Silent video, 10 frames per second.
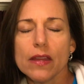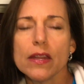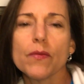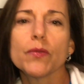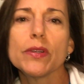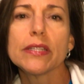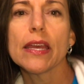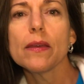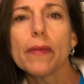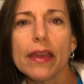Now, when we
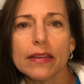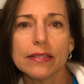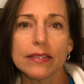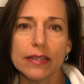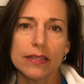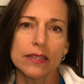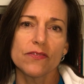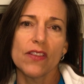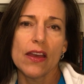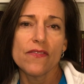say omega-6
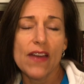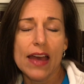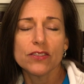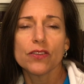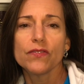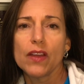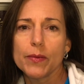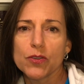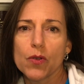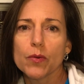fats are
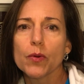inflammatory,